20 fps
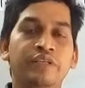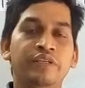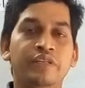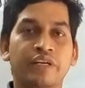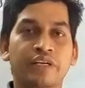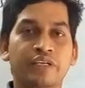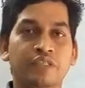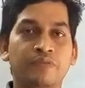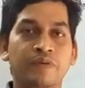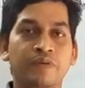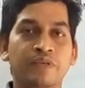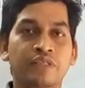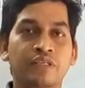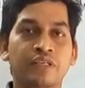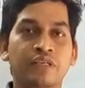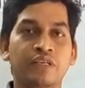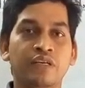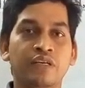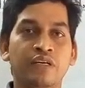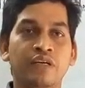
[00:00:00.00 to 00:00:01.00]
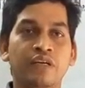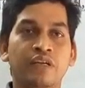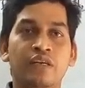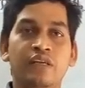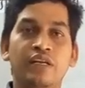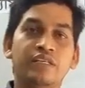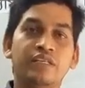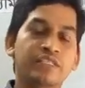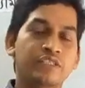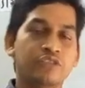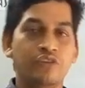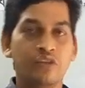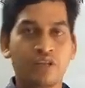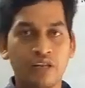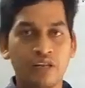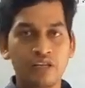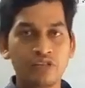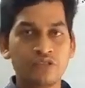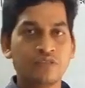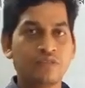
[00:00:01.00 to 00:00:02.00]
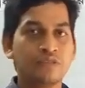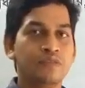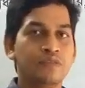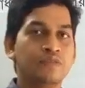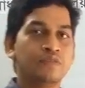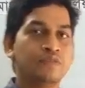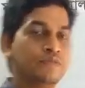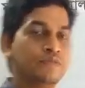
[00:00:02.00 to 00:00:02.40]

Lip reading: indirect speech. Let's enjoy the class.